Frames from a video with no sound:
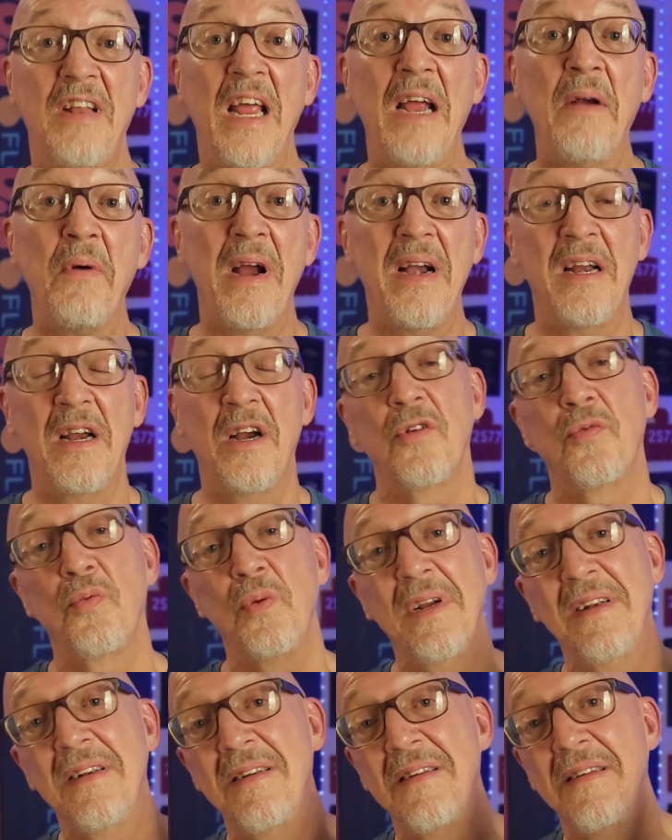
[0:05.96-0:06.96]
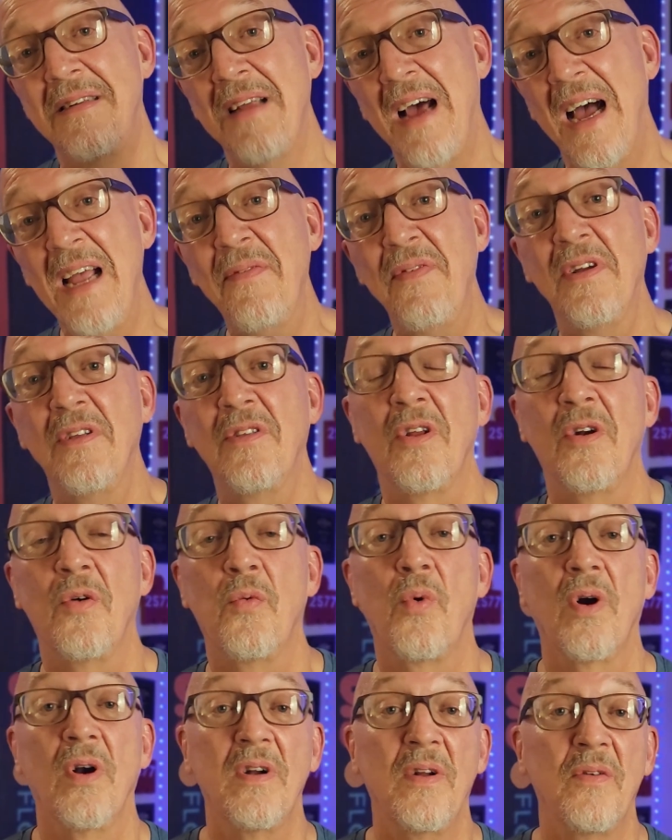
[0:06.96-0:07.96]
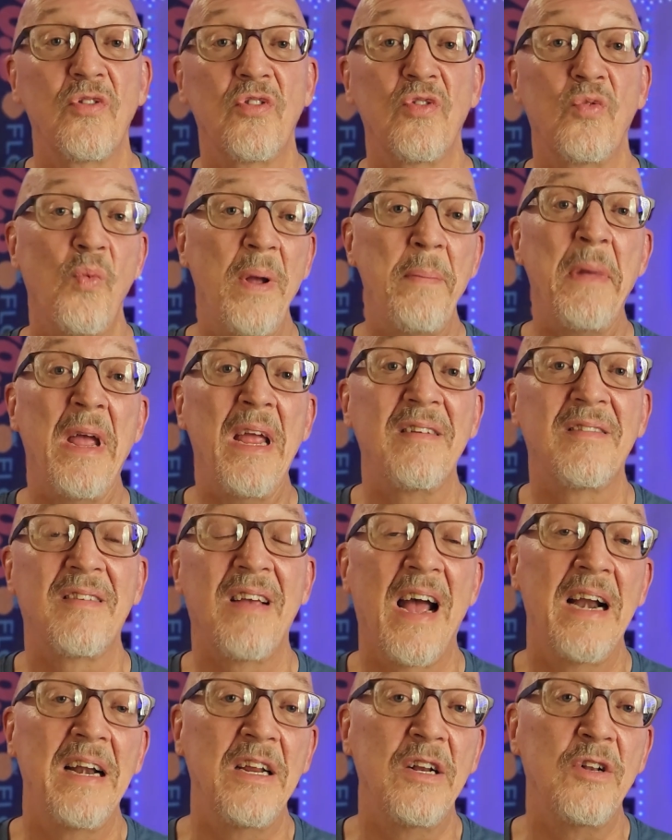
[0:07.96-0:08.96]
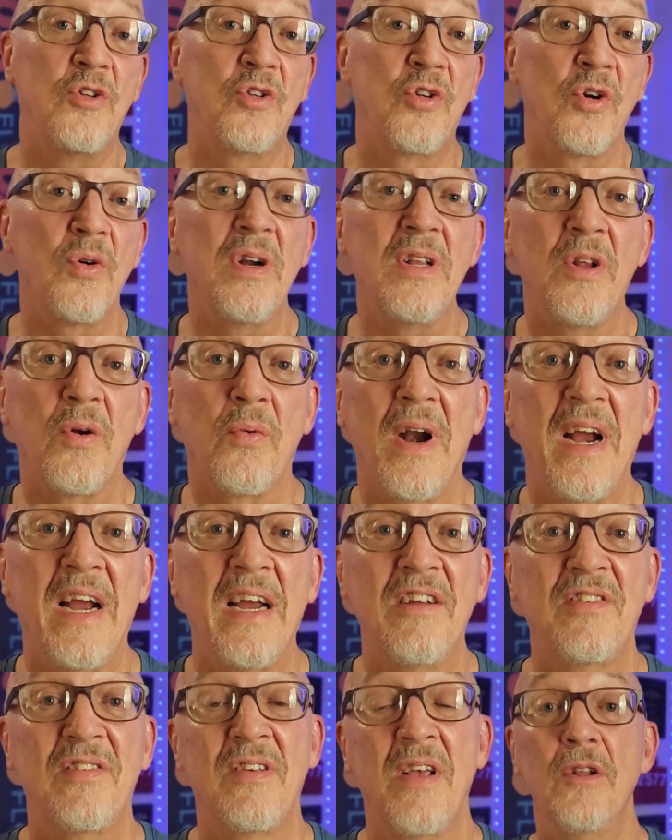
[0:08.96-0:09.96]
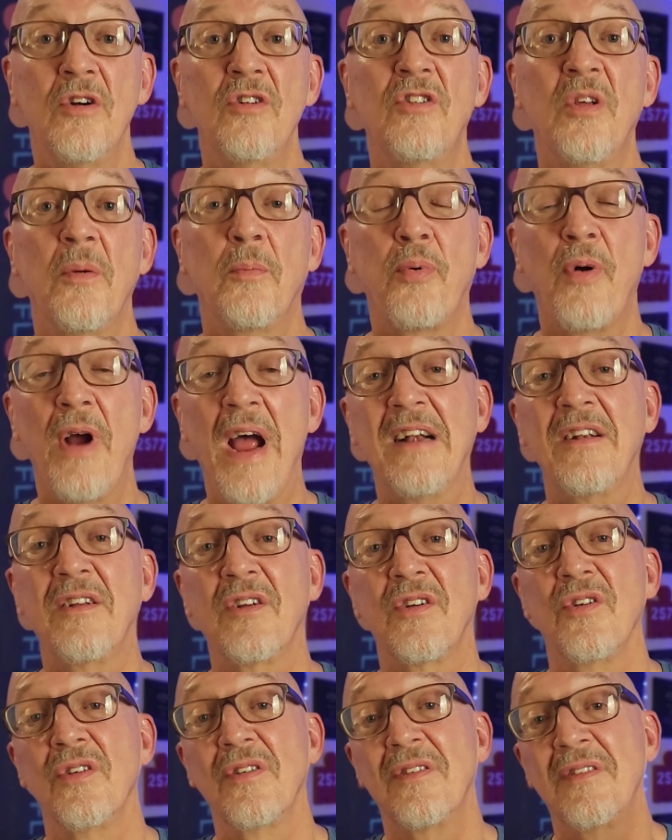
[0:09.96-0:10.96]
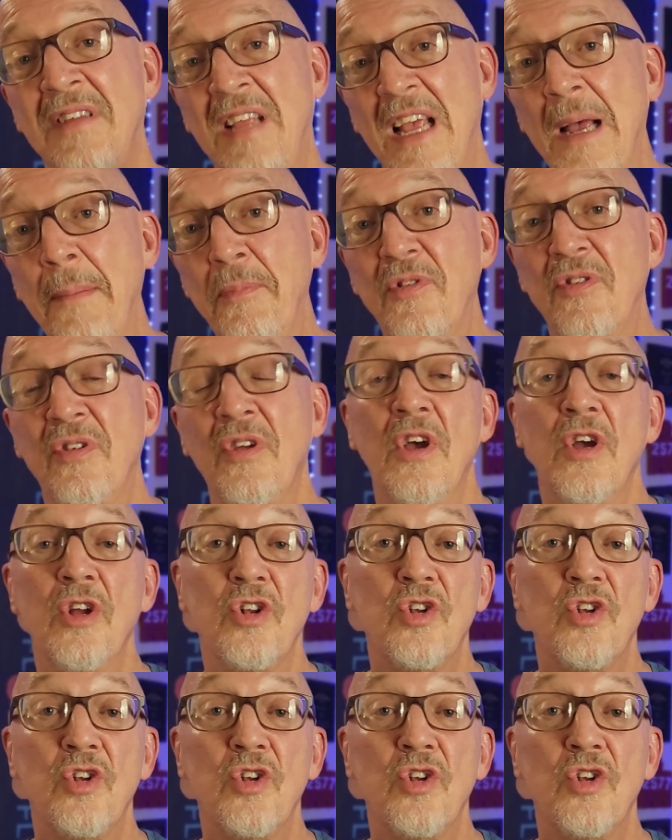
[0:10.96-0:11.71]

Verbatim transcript: Stay right here as we dive into the world of swim anxiety during the race, learn some practical tips,